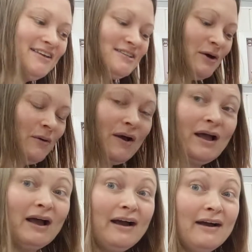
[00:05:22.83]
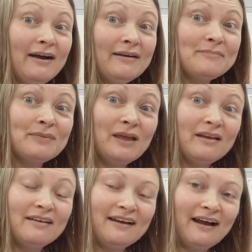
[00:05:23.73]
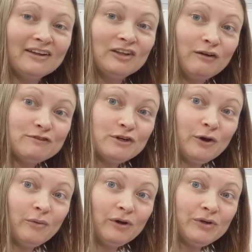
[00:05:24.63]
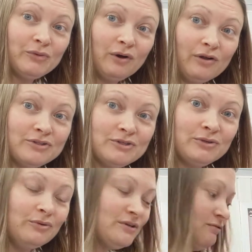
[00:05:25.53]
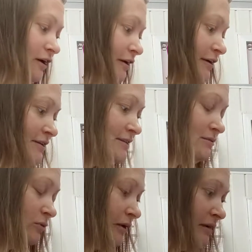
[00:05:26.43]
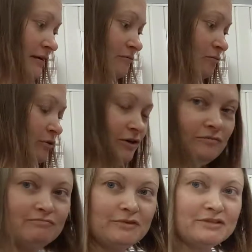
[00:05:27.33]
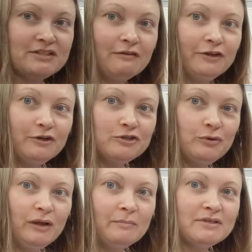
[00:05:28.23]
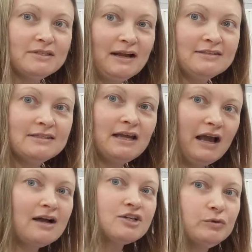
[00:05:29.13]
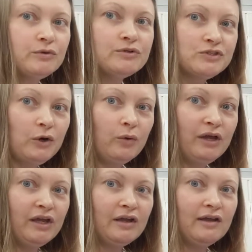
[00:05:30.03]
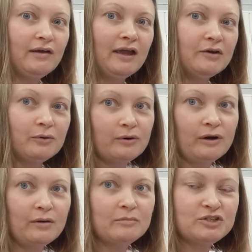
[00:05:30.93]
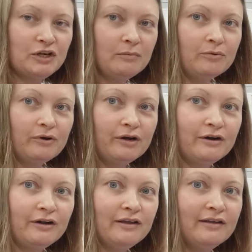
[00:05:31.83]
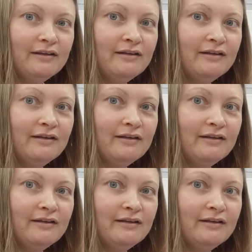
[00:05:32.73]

So I'd love to know what you all do as far as like when the stuff that you're doing besides the actual sewing and or machine embroidery.